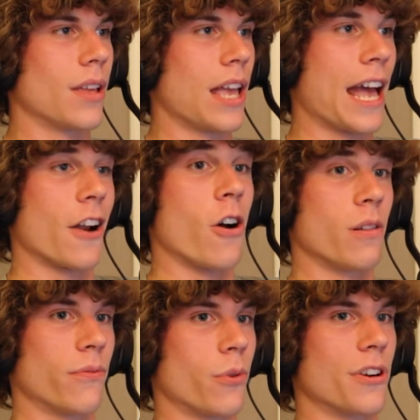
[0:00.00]
At
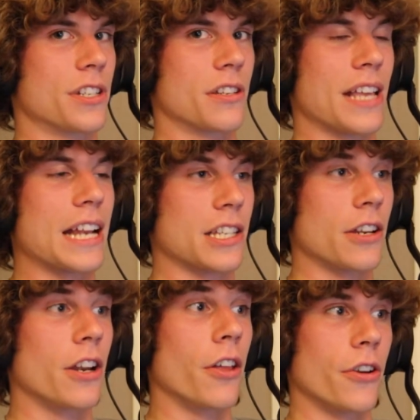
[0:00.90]
all for it. So that's
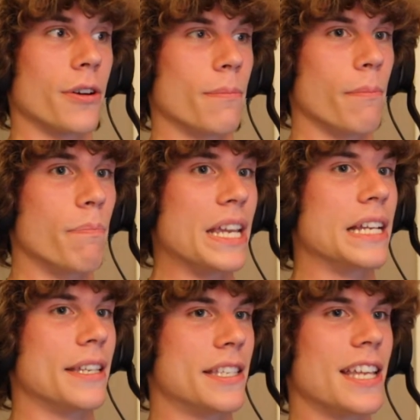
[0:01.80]
another
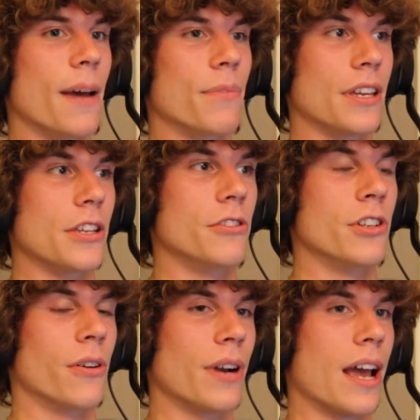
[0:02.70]
big step that you
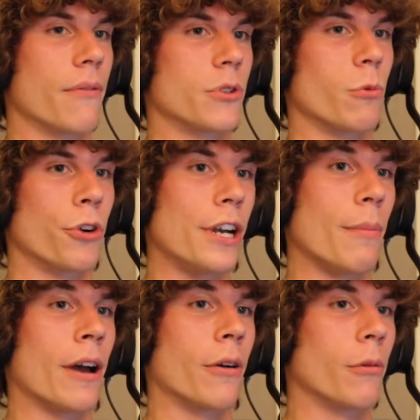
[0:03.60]
don't have to worry
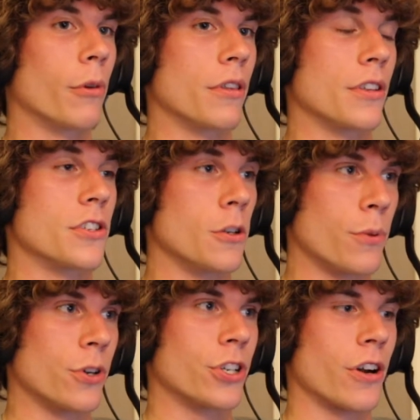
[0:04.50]
about with a
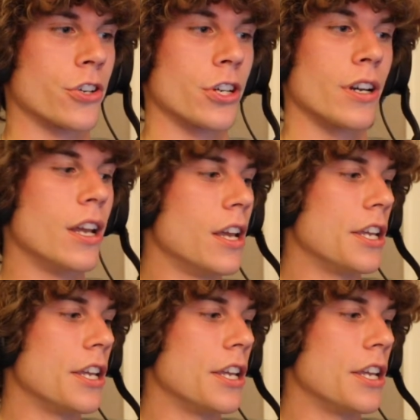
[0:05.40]
supercharger.